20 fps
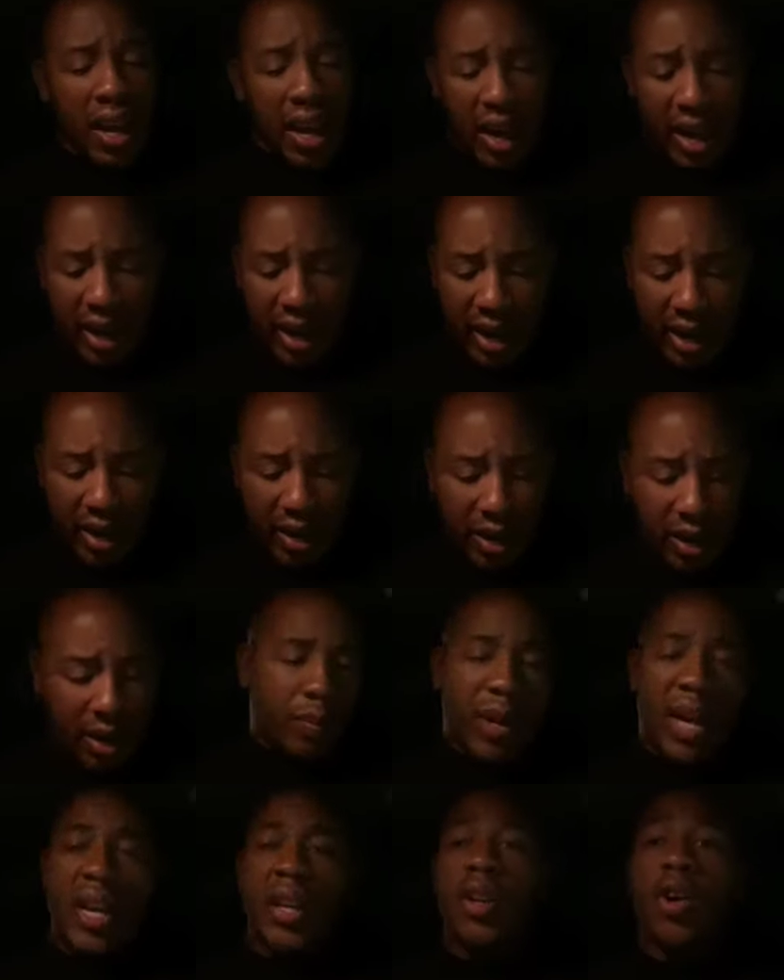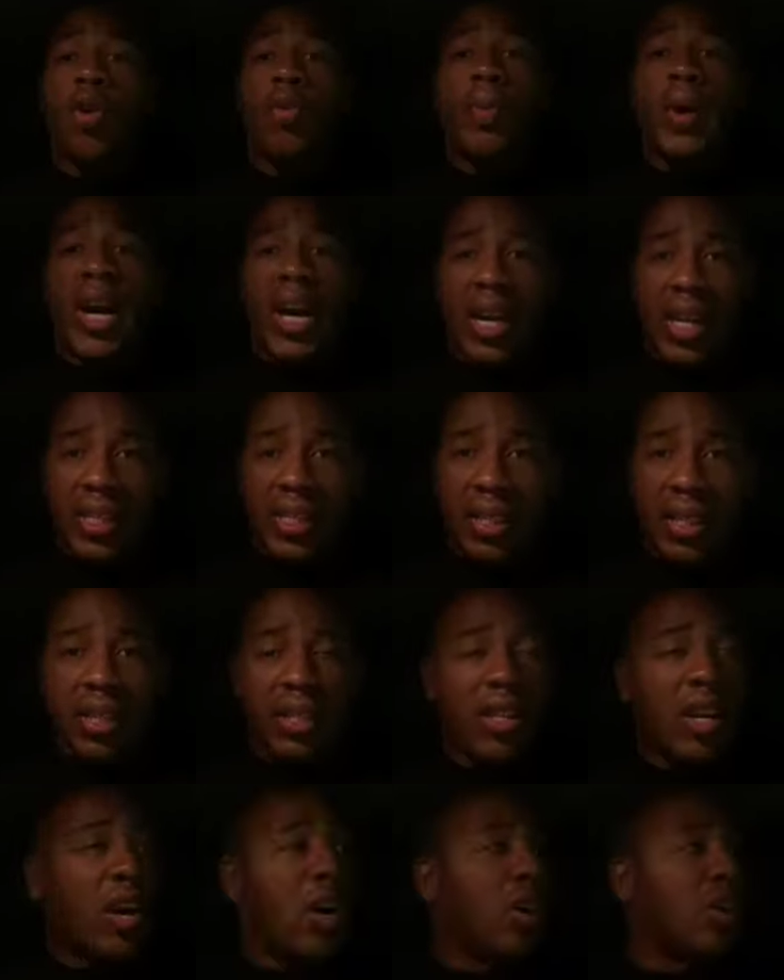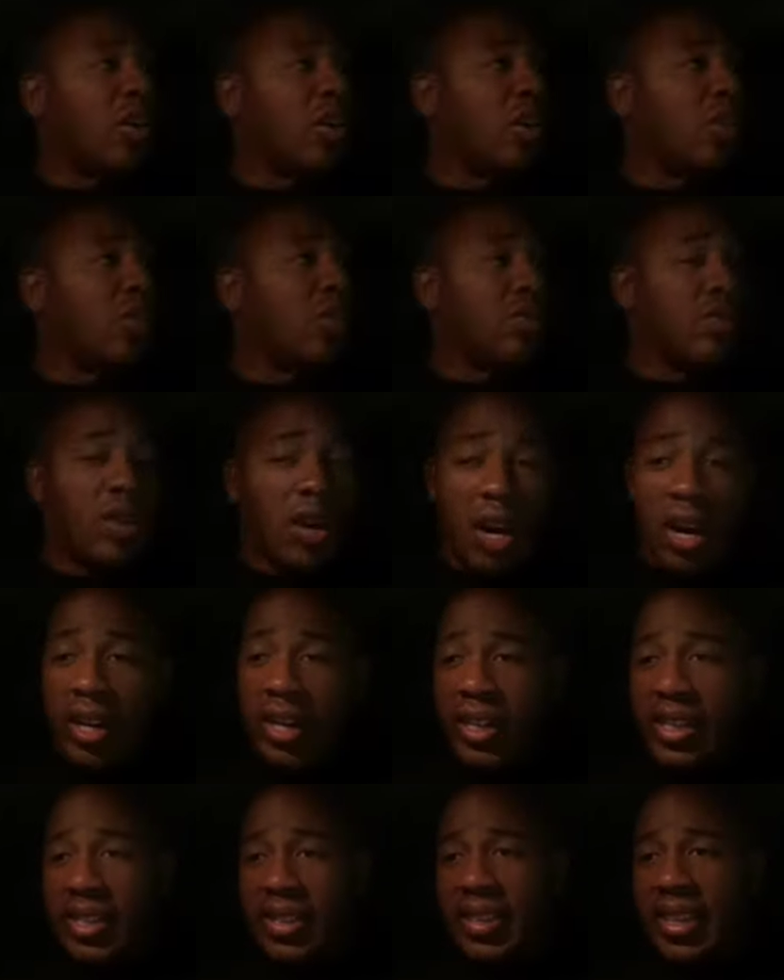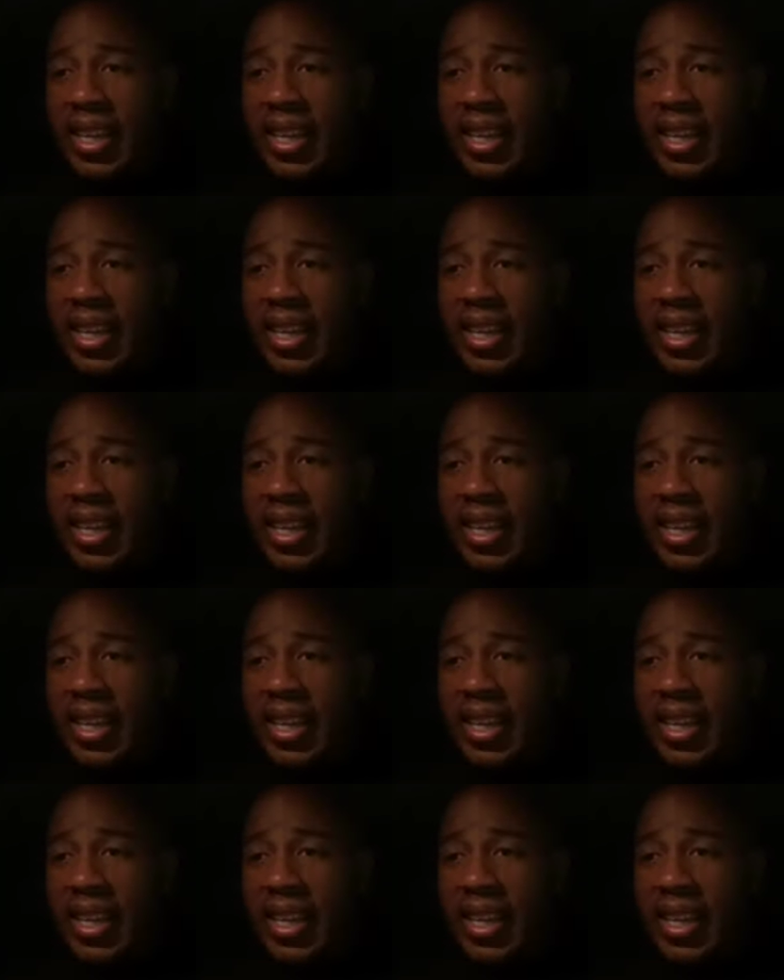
Hey, pay no mind to the doggone darkness.